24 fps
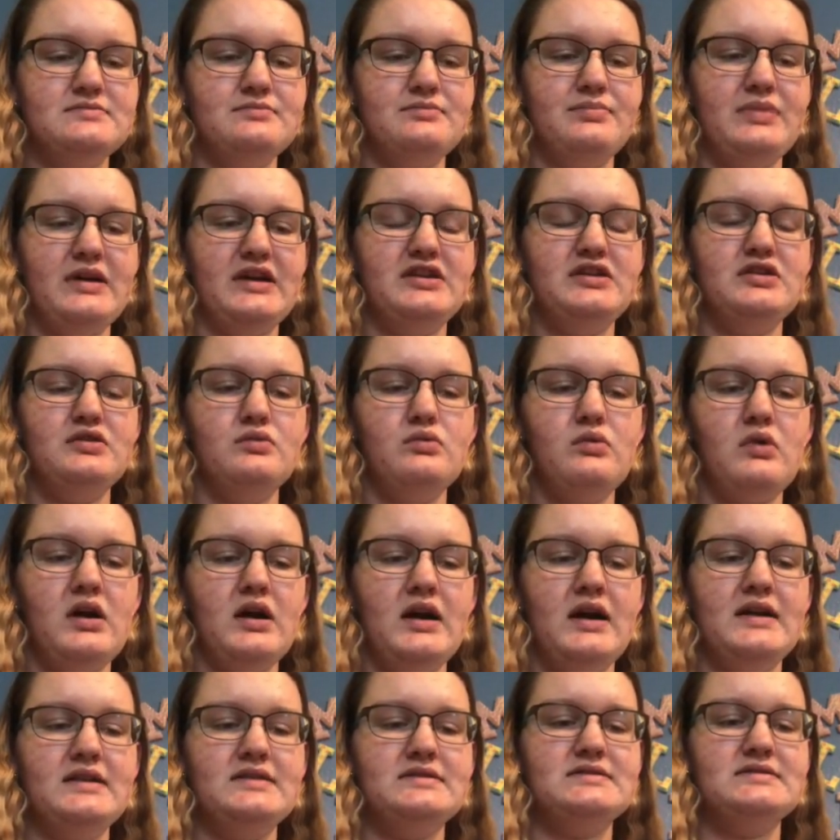But you
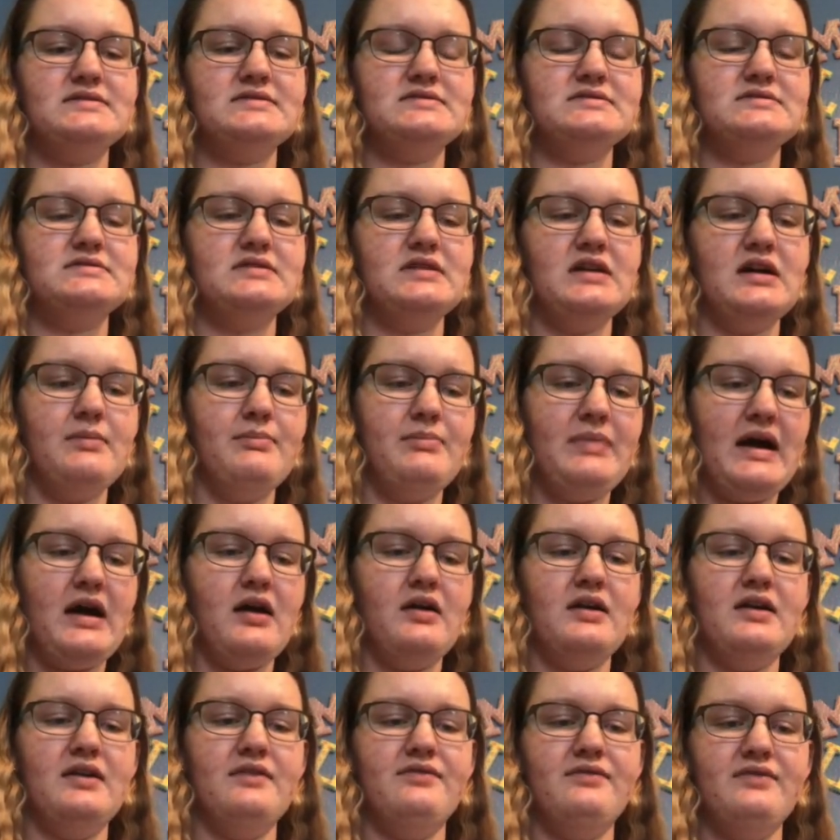want
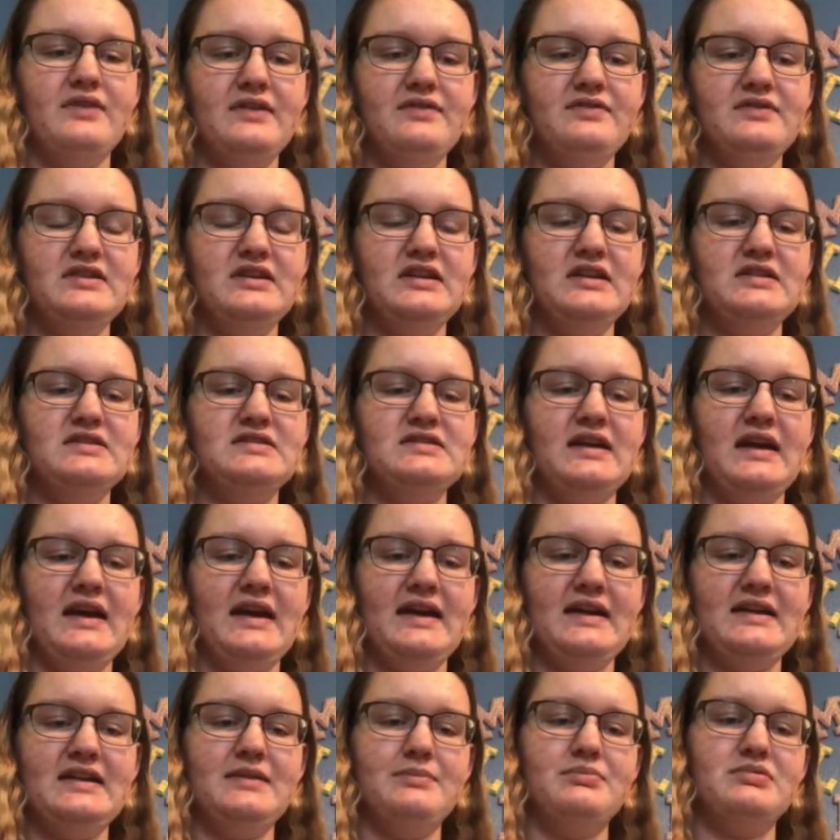about a 50 to
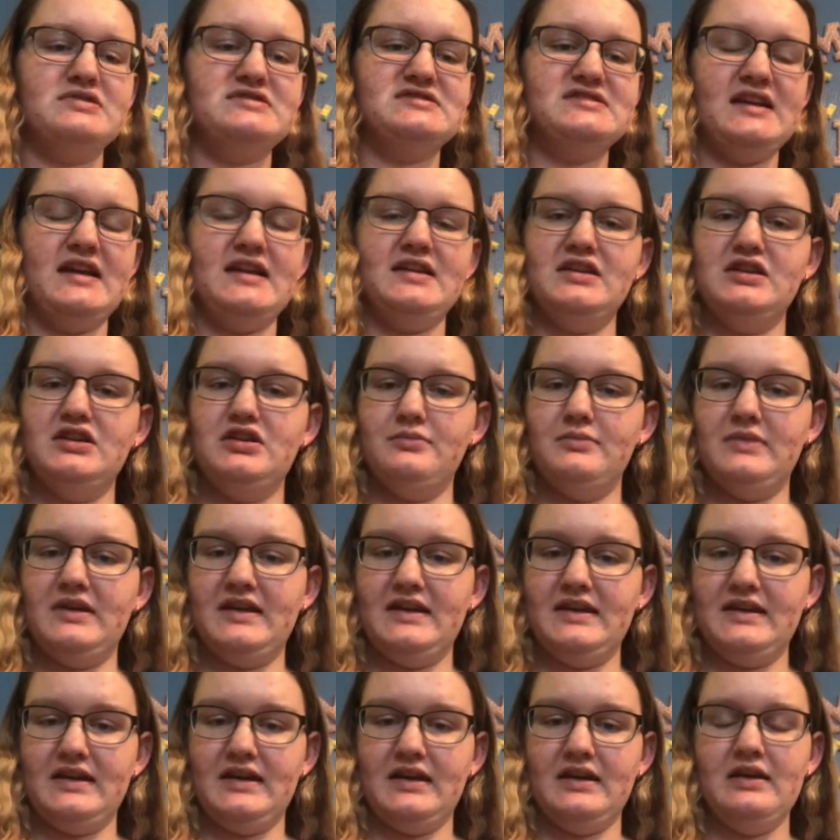80%
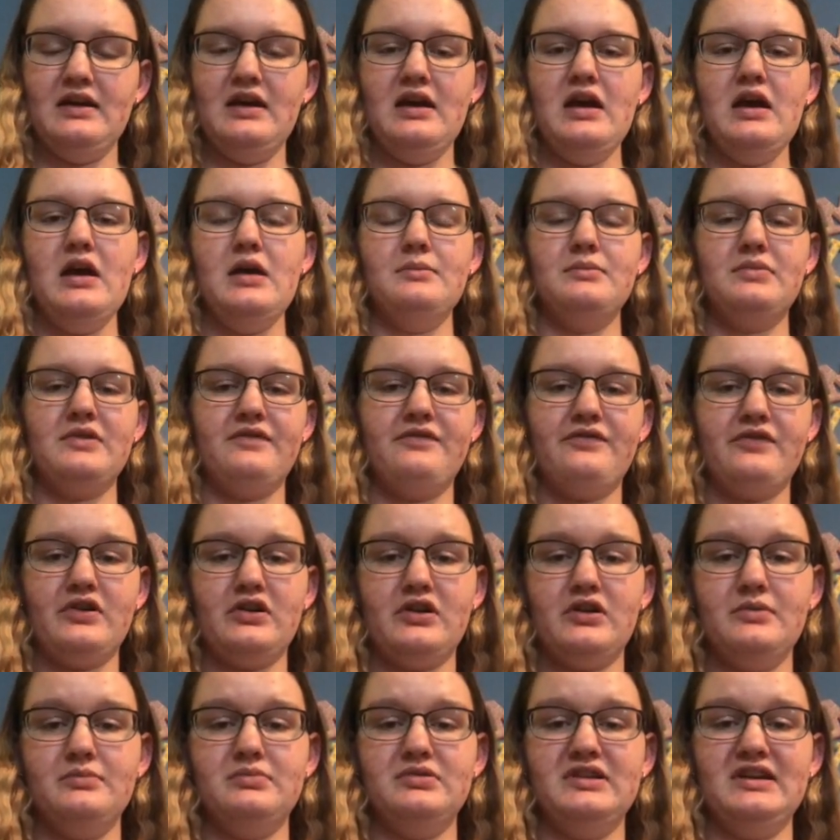humidity,
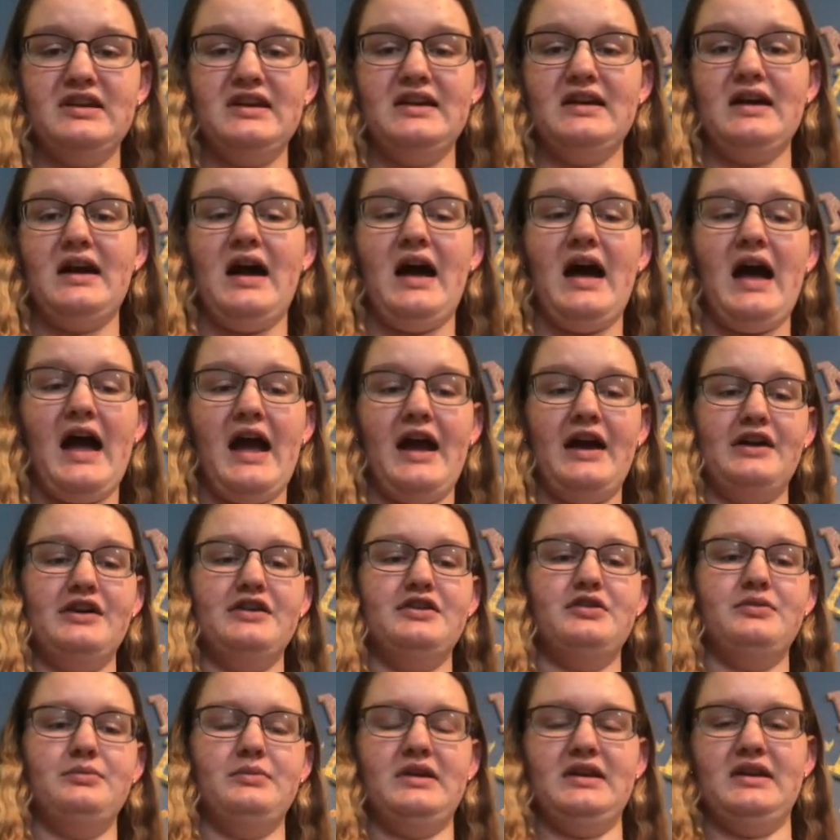preferably a higher
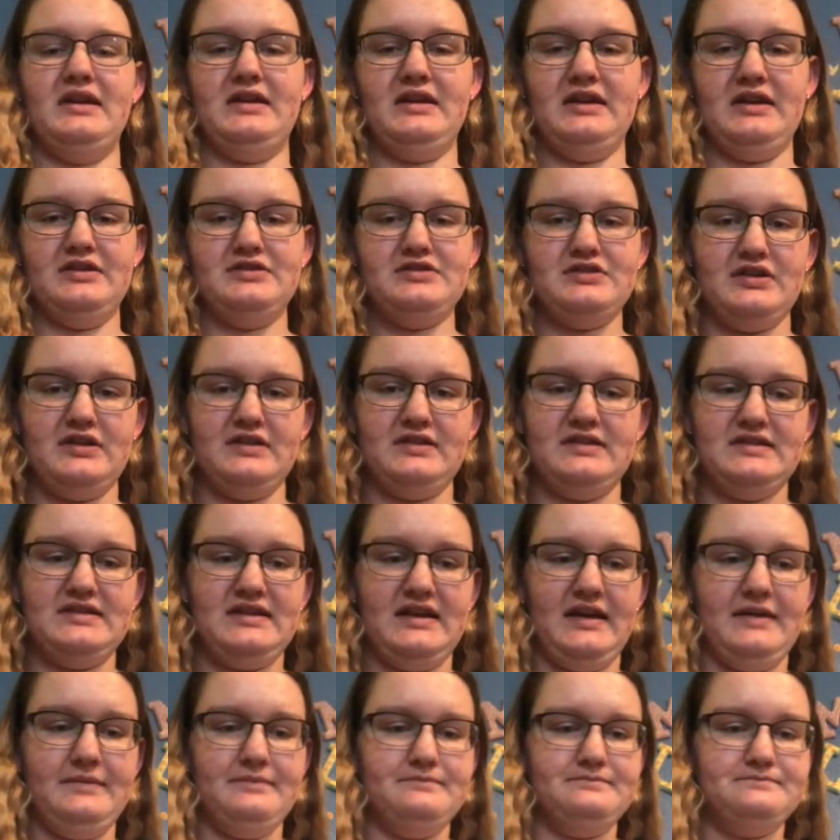humidity during the
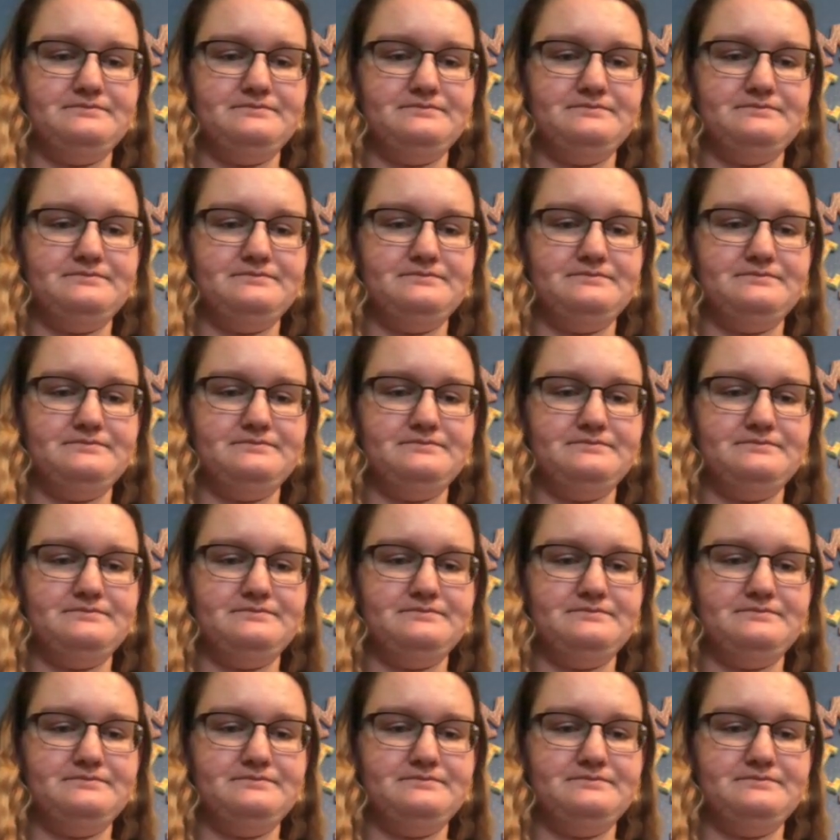day.